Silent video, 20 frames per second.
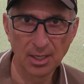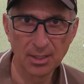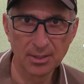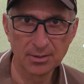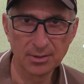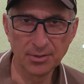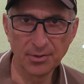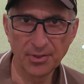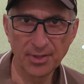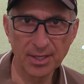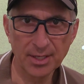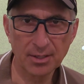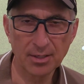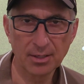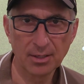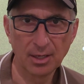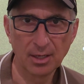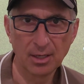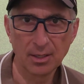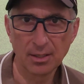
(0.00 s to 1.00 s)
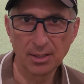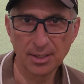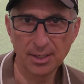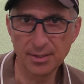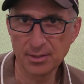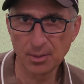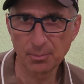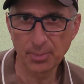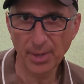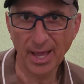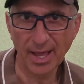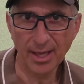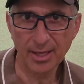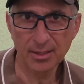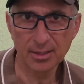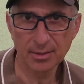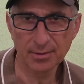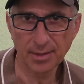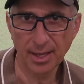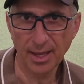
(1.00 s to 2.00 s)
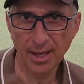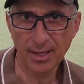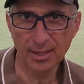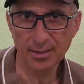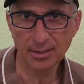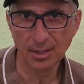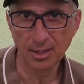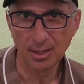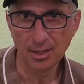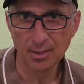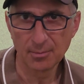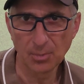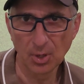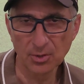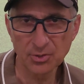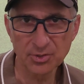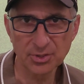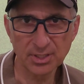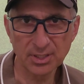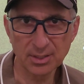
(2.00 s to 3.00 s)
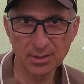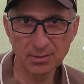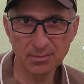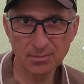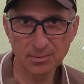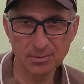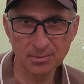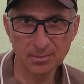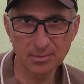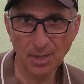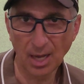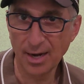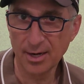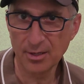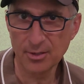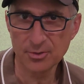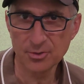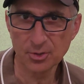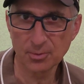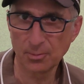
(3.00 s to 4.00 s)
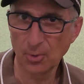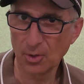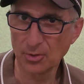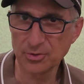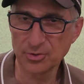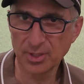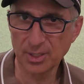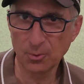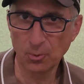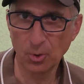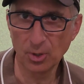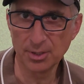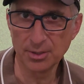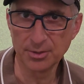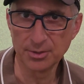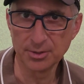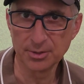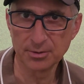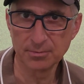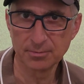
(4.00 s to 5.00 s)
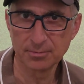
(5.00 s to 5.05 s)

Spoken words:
Do you think in their bag they had mostly irons or mostly woods?